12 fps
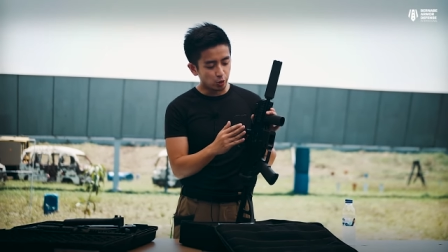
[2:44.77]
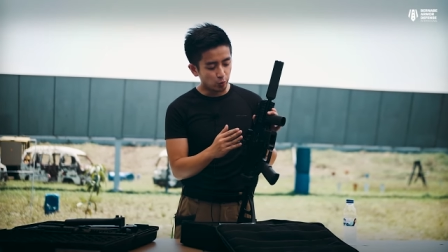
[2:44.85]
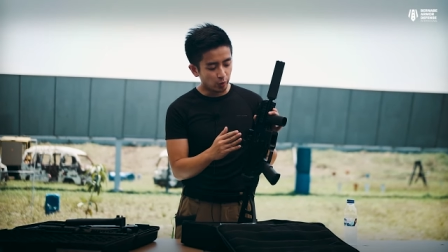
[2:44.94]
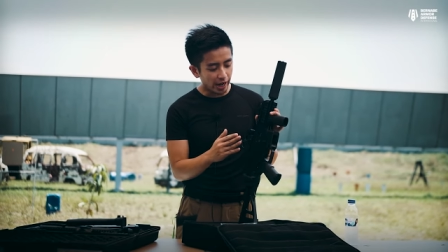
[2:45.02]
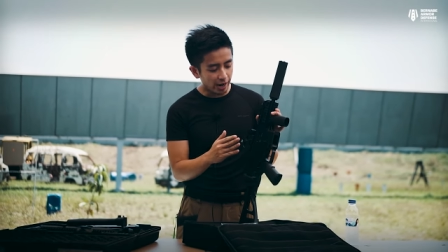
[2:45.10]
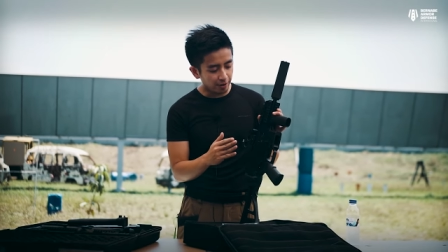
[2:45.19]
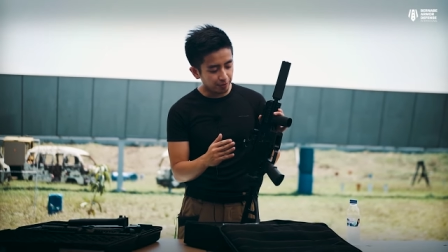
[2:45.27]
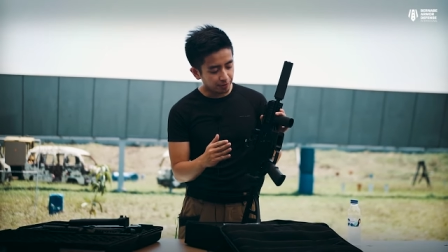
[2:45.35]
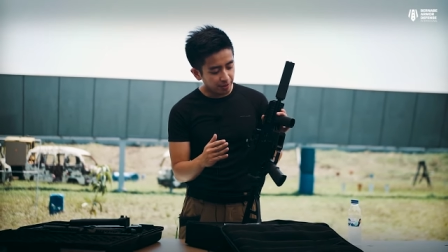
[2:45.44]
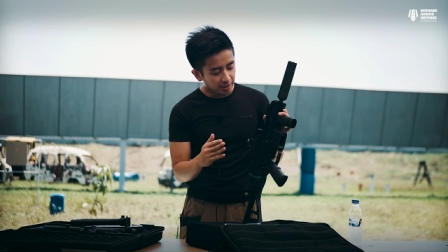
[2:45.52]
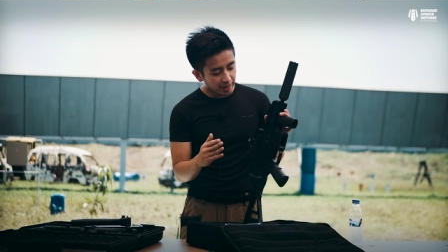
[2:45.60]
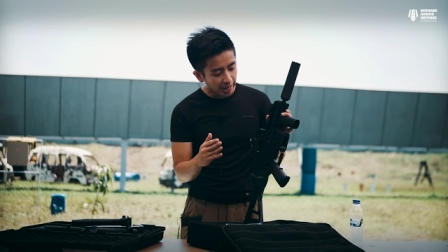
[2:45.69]
you have
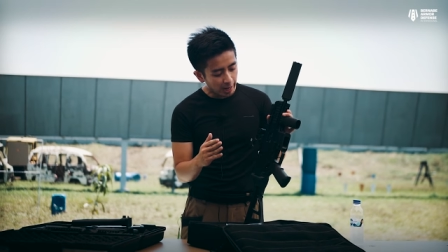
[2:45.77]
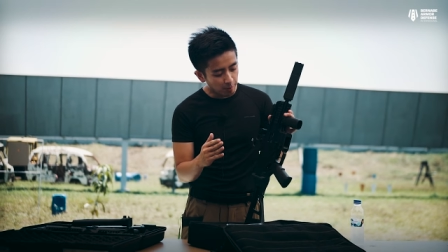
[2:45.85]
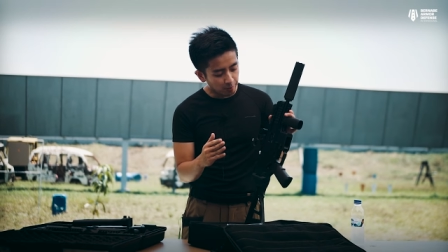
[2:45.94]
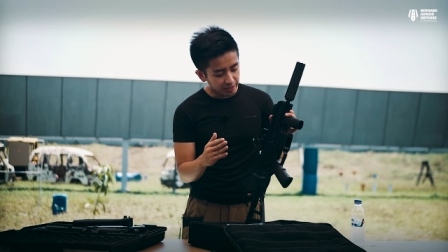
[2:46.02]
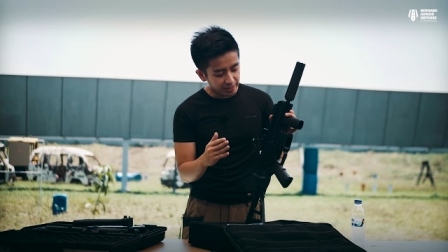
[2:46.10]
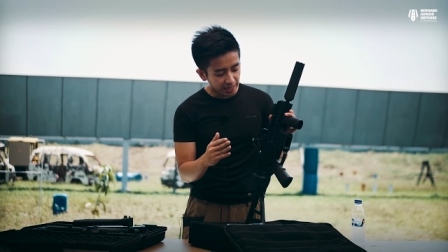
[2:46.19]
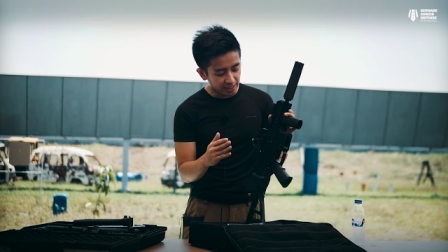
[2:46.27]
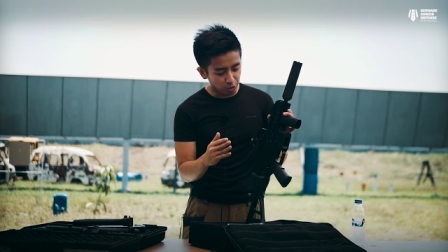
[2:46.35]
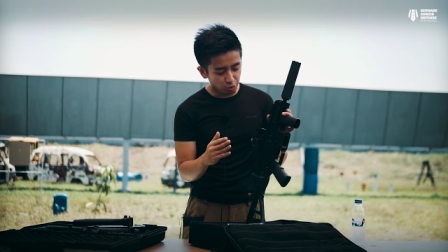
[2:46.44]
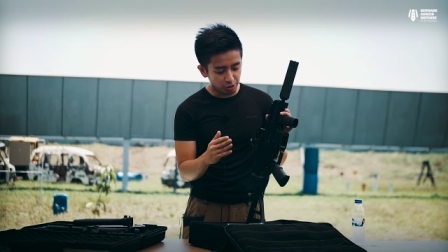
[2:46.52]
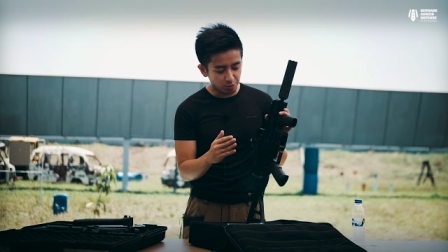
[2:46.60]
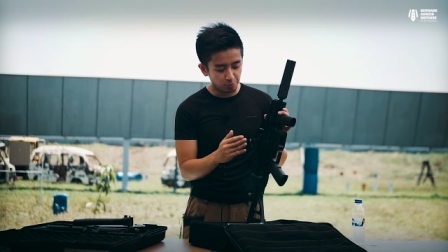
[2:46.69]

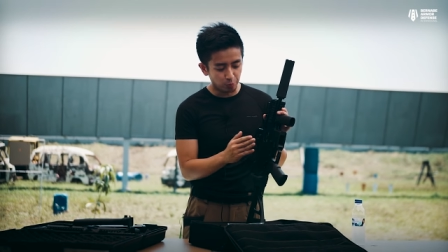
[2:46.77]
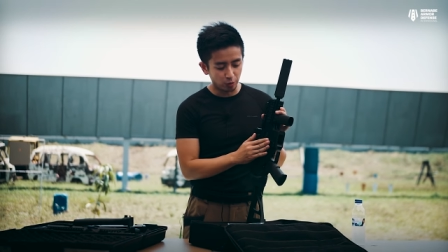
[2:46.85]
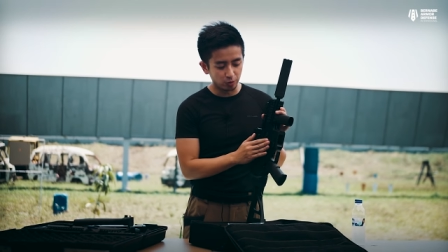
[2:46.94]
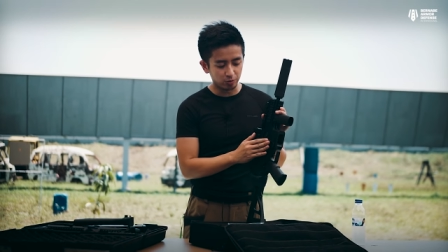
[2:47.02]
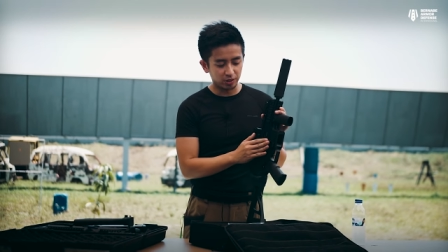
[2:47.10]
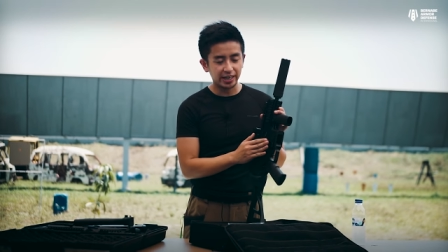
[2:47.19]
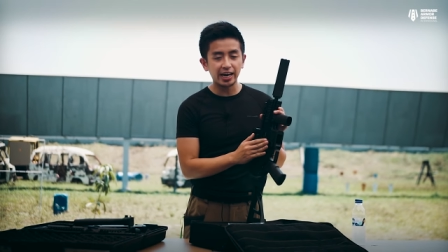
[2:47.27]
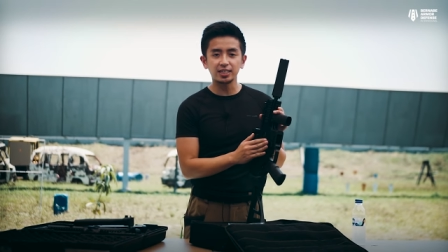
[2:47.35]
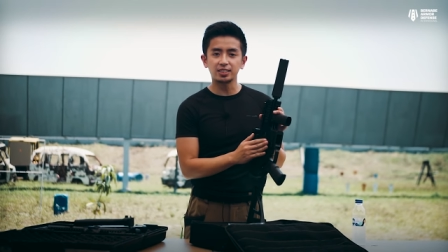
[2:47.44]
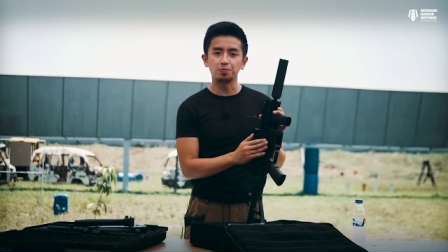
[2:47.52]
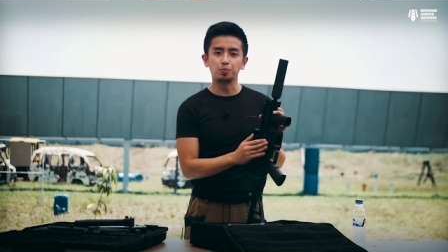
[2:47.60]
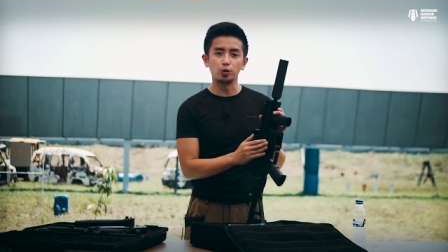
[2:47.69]
ambidextrous bolt
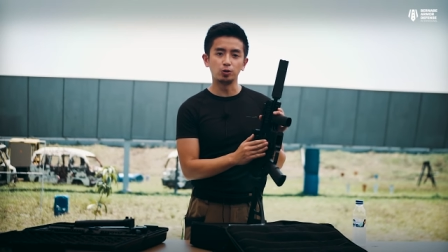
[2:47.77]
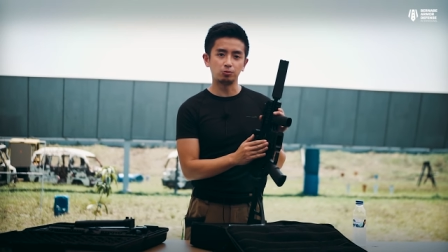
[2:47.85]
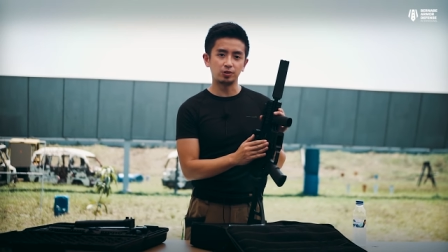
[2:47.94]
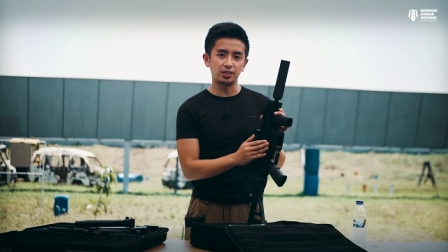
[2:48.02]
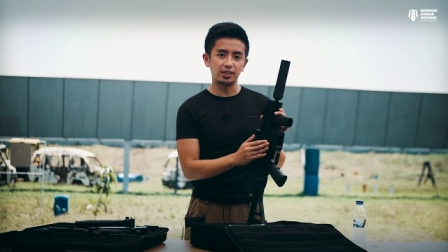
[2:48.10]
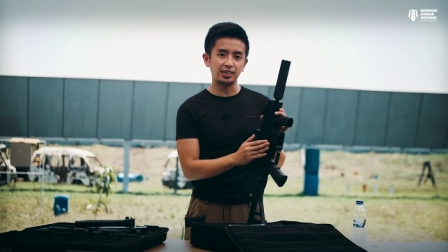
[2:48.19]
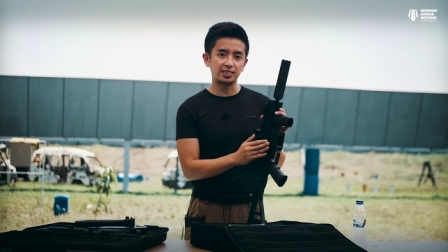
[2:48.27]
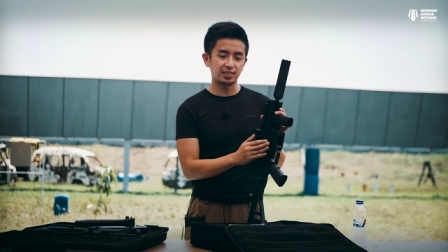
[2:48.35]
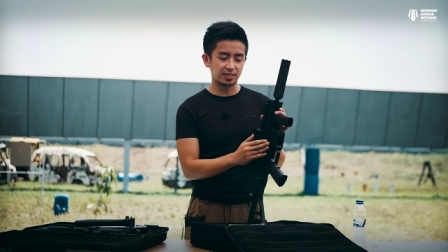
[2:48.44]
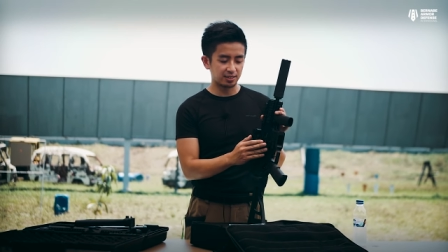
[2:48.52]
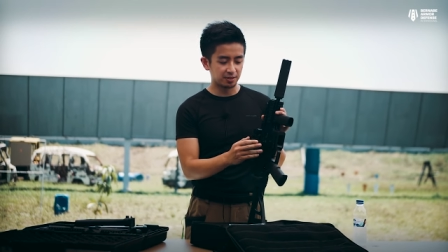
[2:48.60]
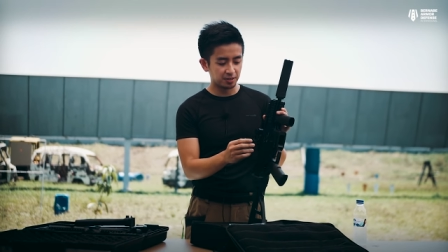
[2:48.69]
catch and bolt
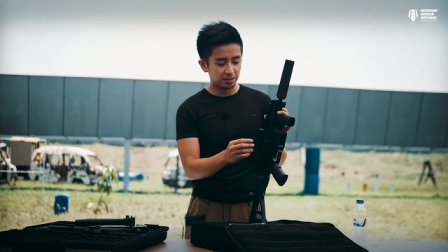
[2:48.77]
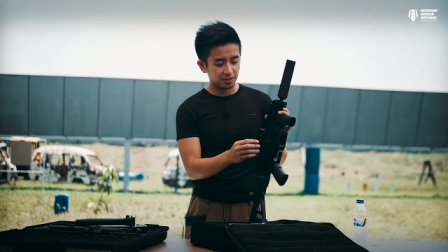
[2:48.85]
release